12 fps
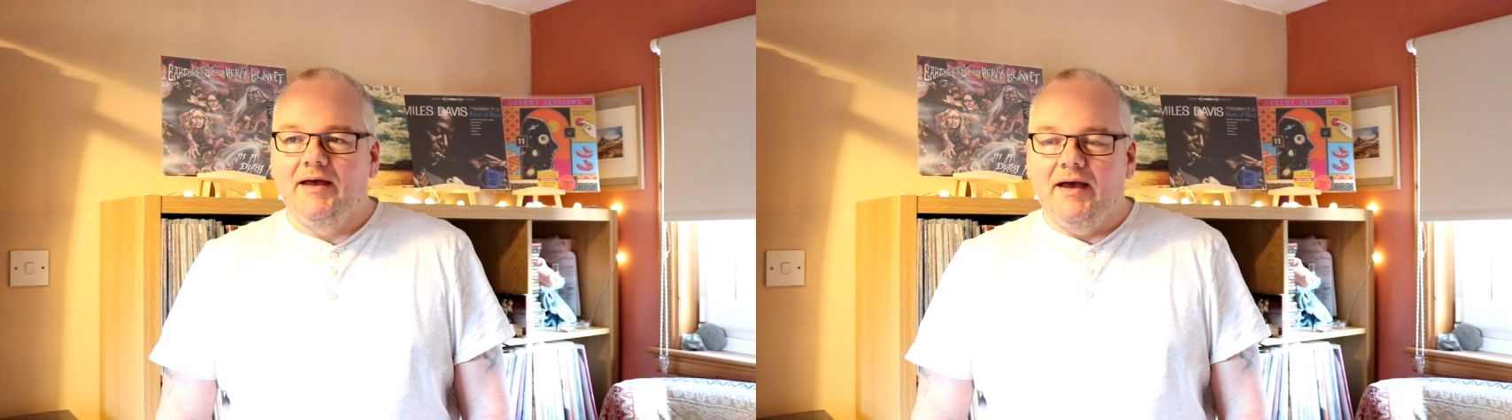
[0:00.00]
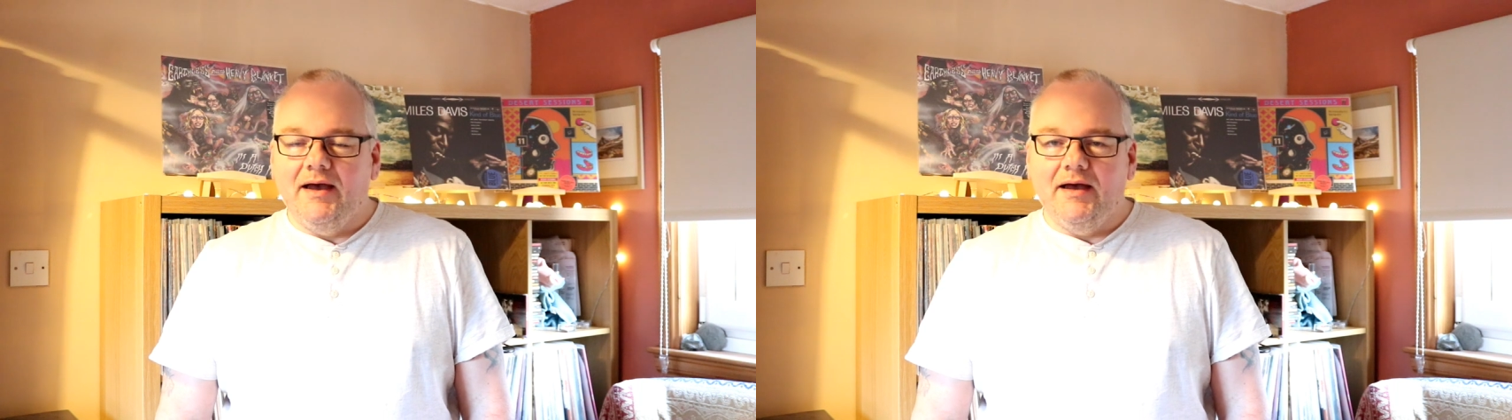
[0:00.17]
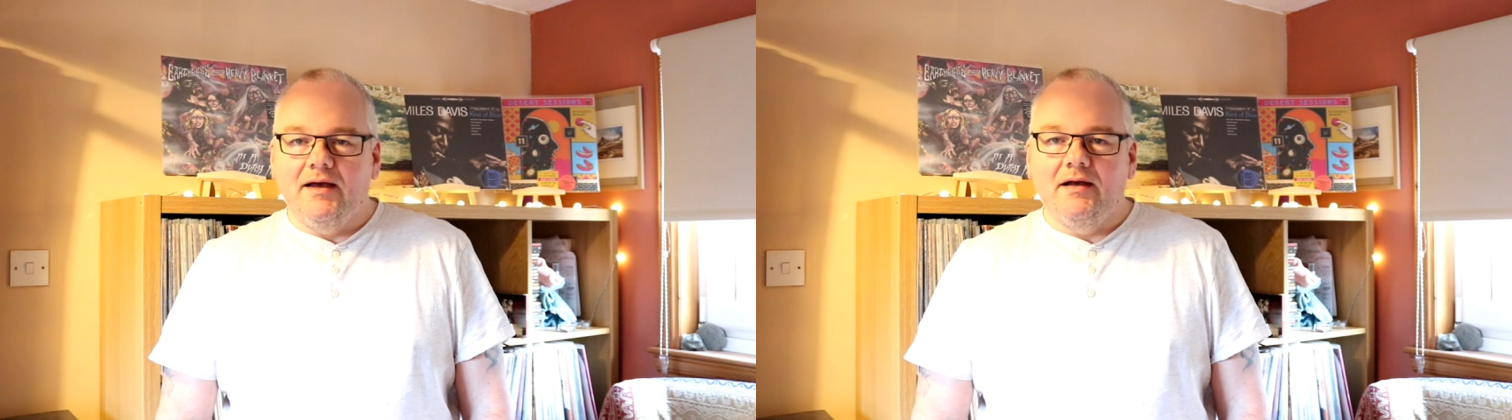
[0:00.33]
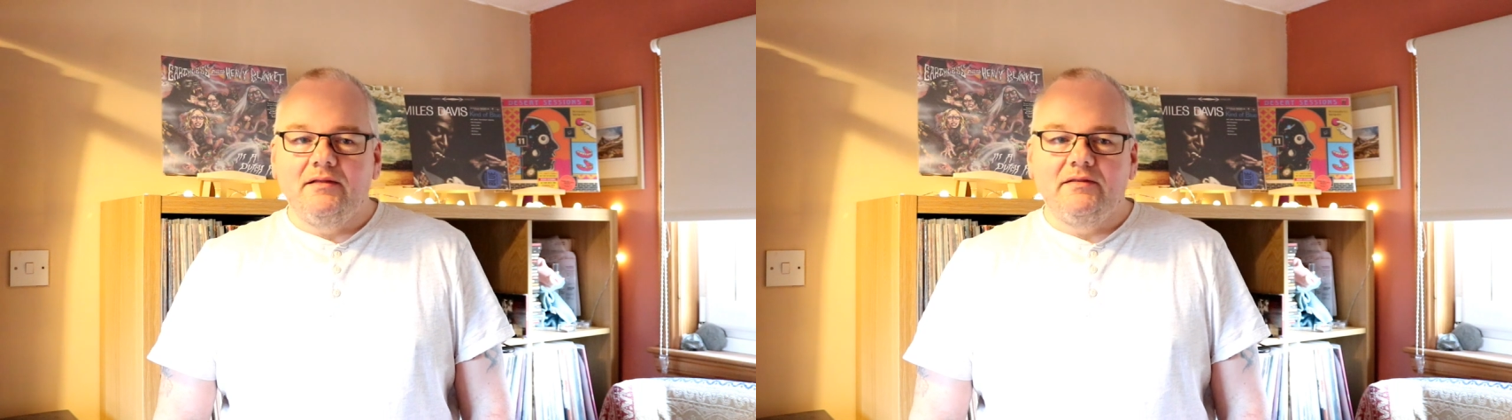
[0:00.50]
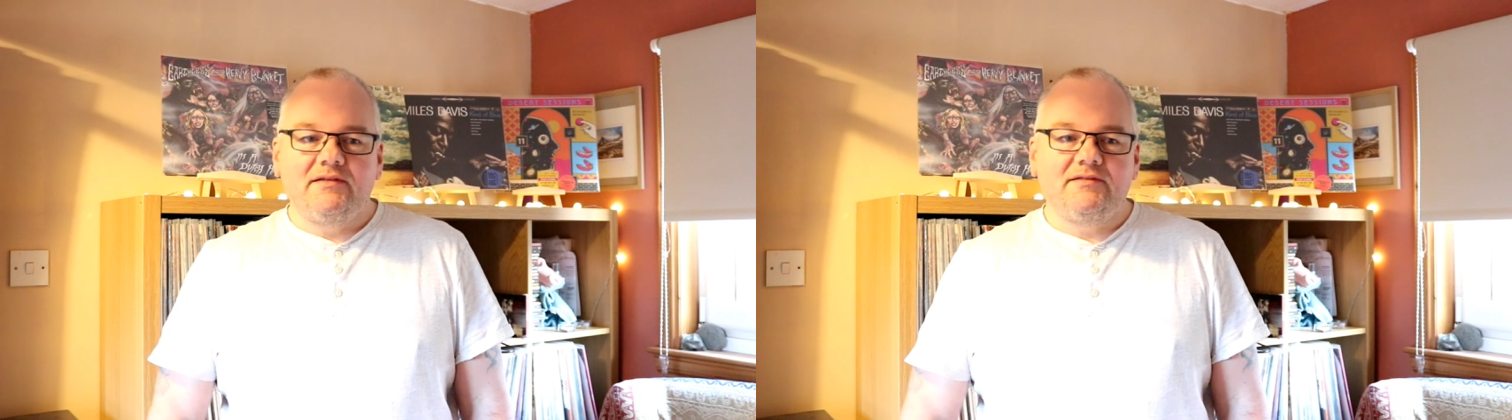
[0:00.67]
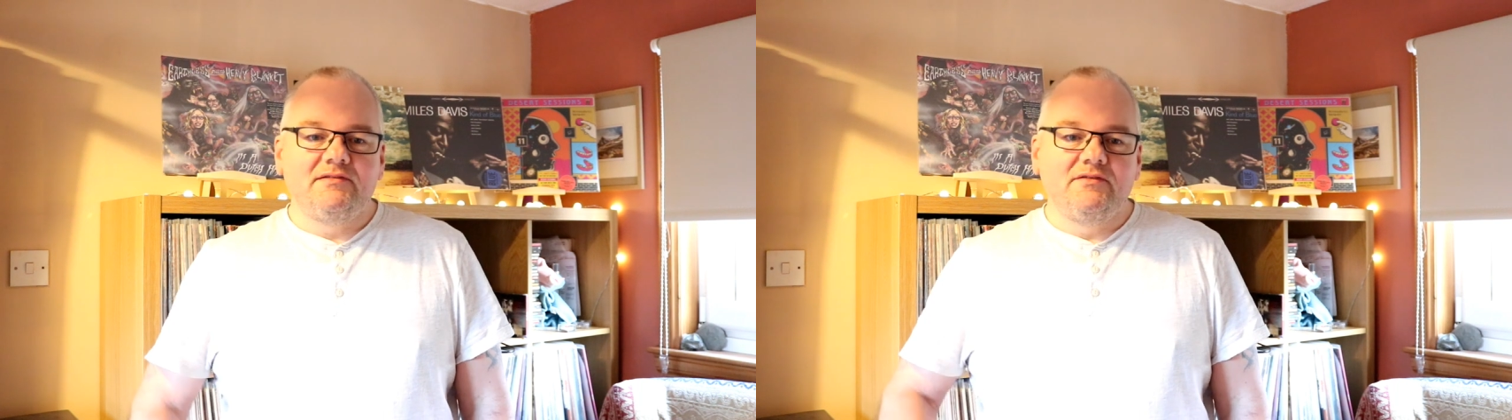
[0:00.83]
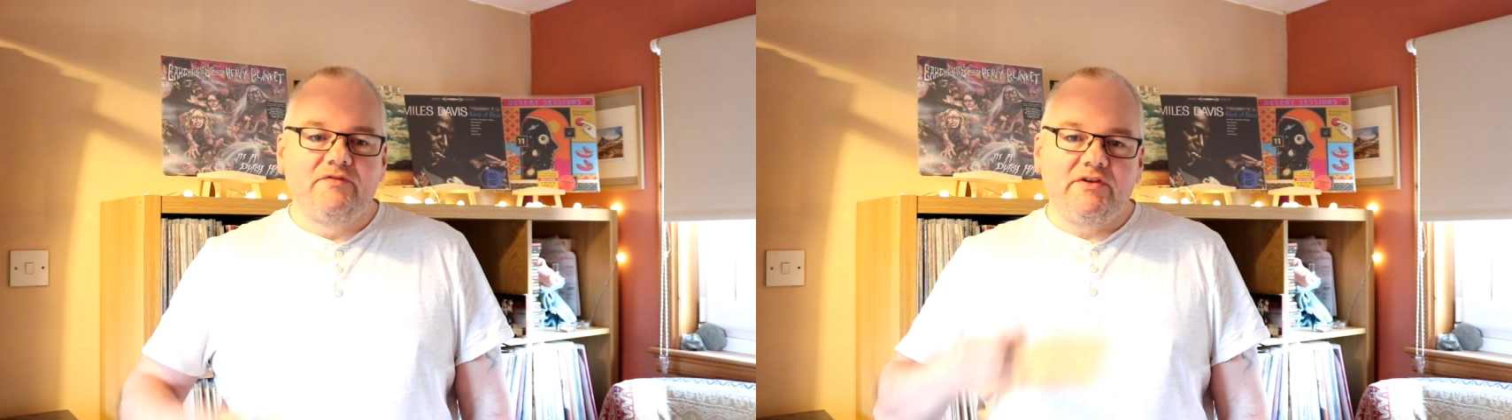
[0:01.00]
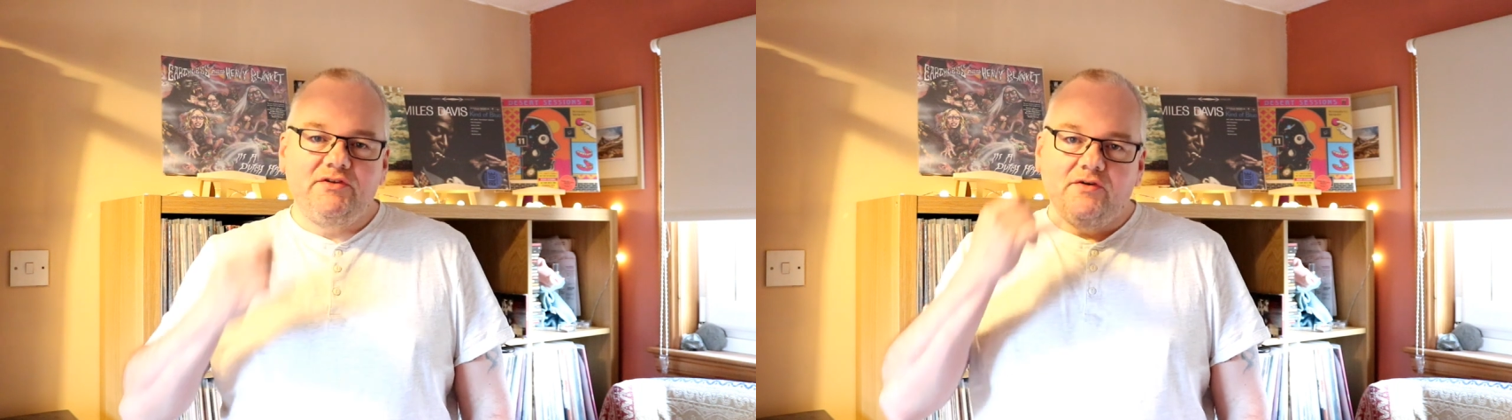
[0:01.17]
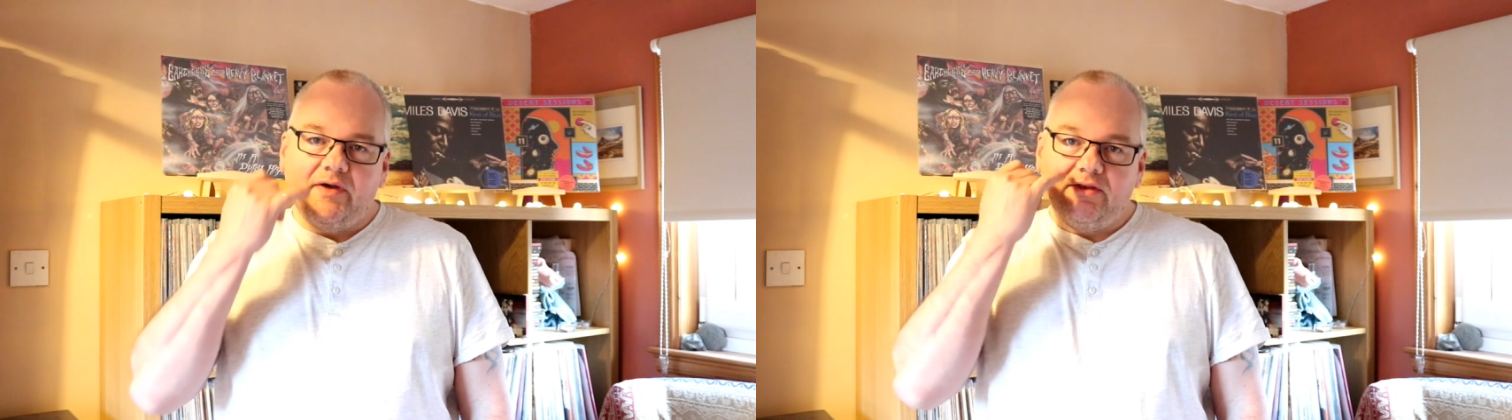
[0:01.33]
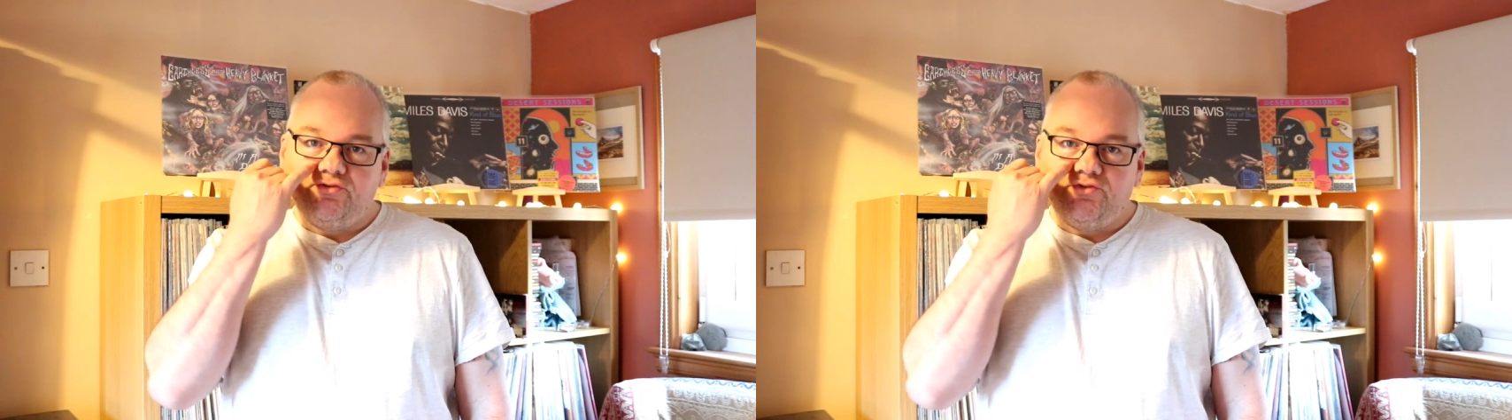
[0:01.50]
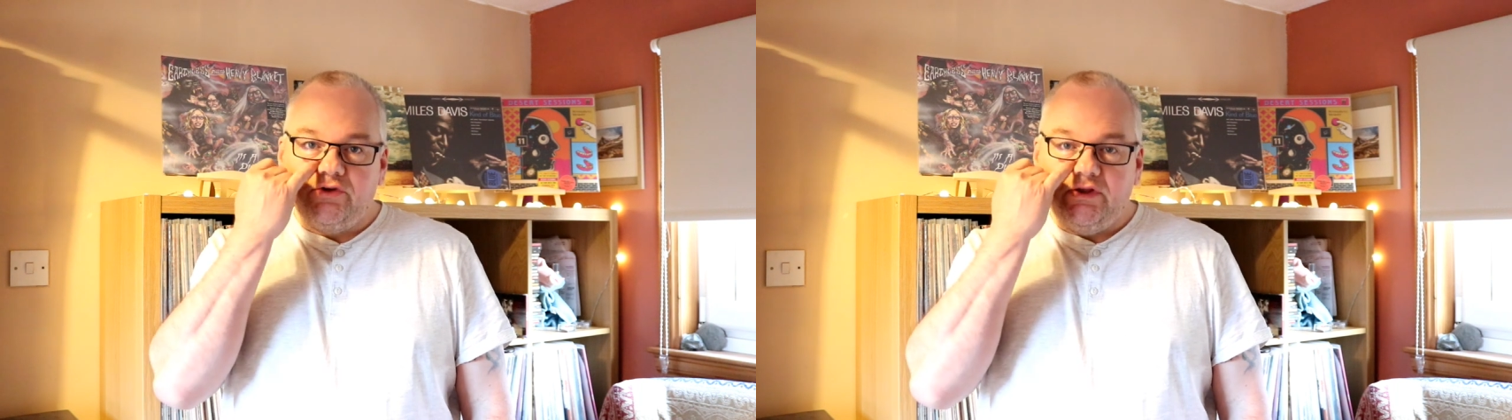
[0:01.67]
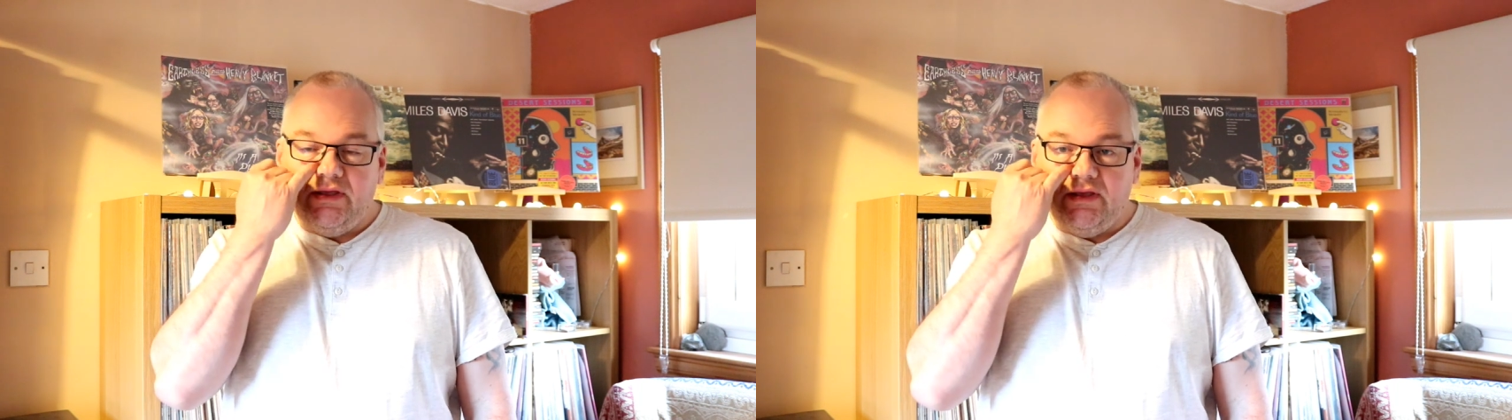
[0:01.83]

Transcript: This is a video entry